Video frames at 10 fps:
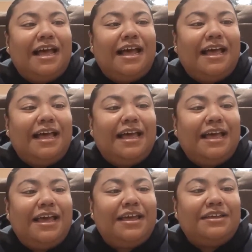
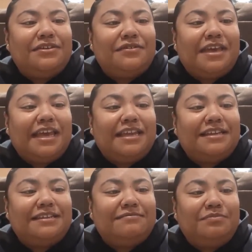Uh, you
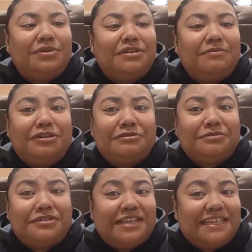can put
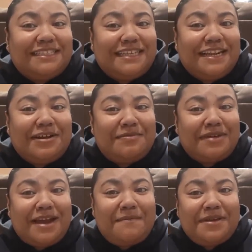multiple things in here,
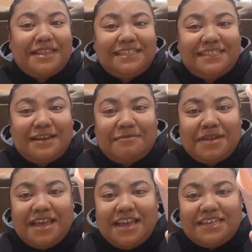but I picked this up
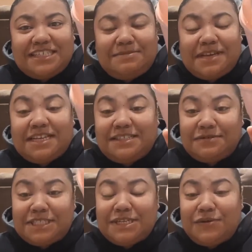just because it
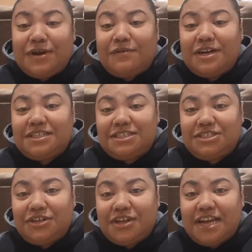was new and I wanted to
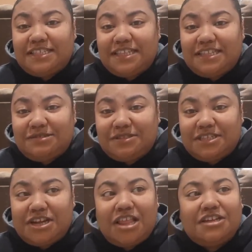show you guys that this was
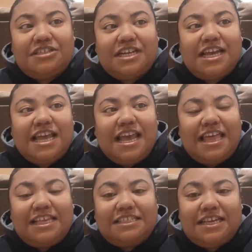in Dollar Tree.
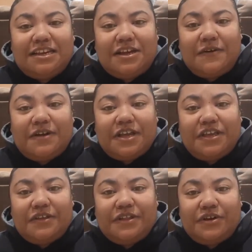And this could go in a
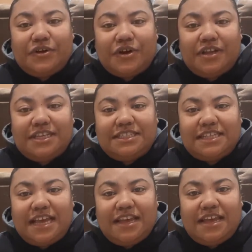cute little girly
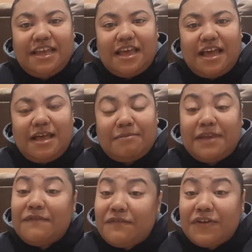set. Um,
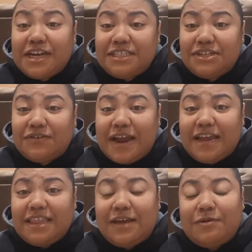even for Easter,
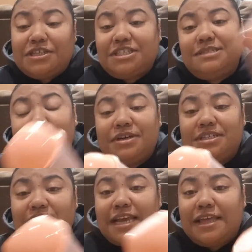right? Like, we just
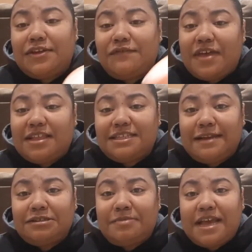put together
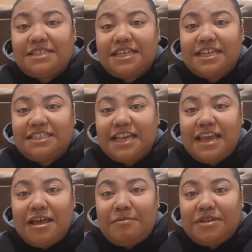Valentine's baskets,
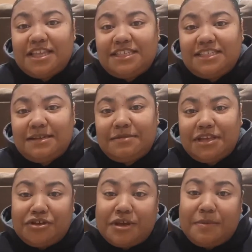but this is
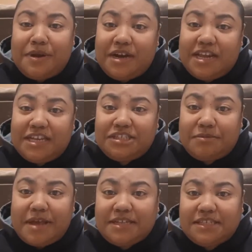something you could put in an Easter
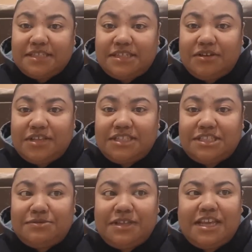basket. So this
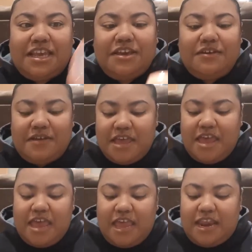is really cute.
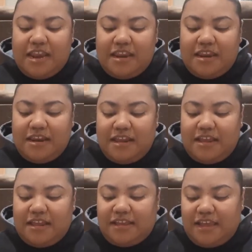And
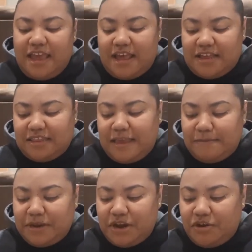yeah, let
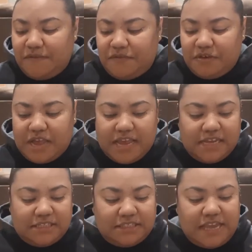me know if you
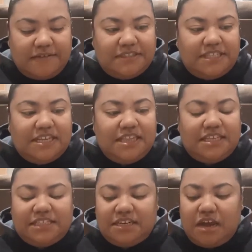guys have seen
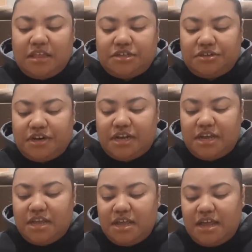these in Dollar
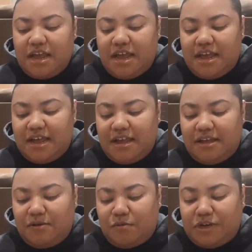Tree.
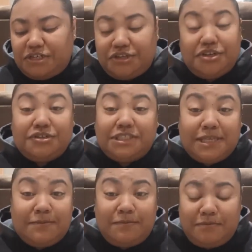Uh, what do you use
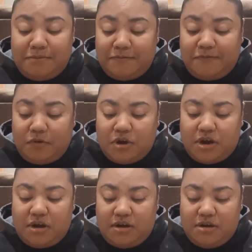them
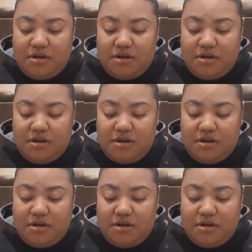for?